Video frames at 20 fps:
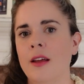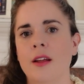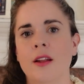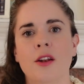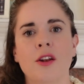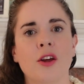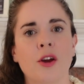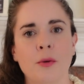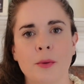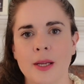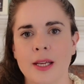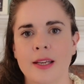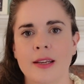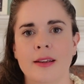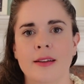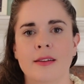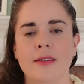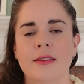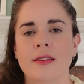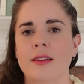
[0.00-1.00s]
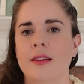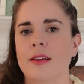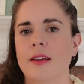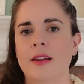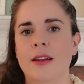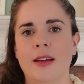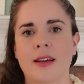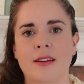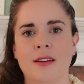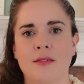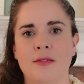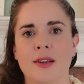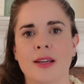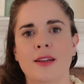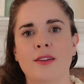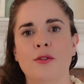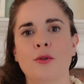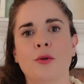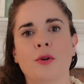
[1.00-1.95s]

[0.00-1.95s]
no ease, negative ease,